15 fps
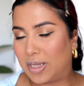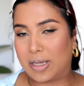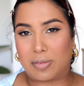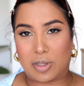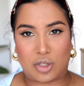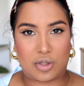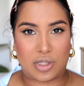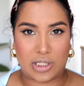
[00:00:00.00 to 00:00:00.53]

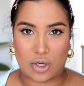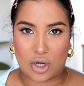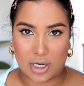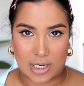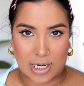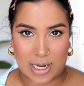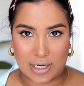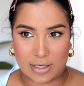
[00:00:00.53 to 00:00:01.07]
makeup that you see
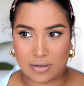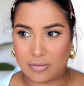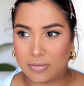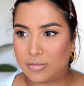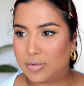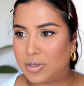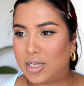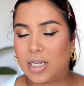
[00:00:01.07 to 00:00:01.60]
online.
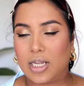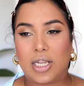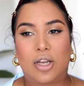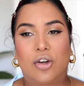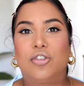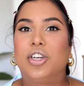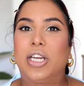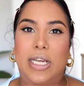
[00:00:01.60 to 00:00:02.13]

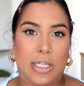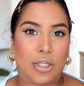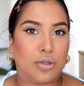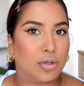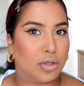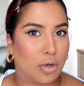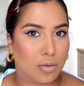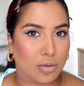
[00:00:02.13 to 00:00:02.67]
Really,
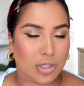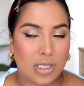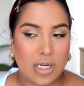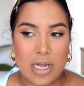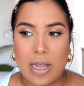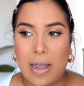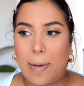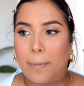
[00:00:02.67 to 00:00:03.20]
you don't.
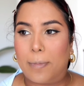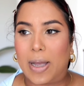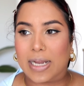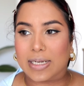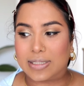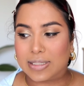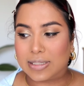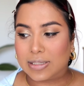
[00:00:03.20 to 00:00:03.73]

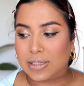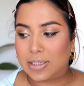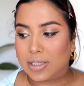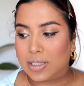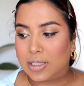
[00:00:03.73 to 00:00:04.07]
But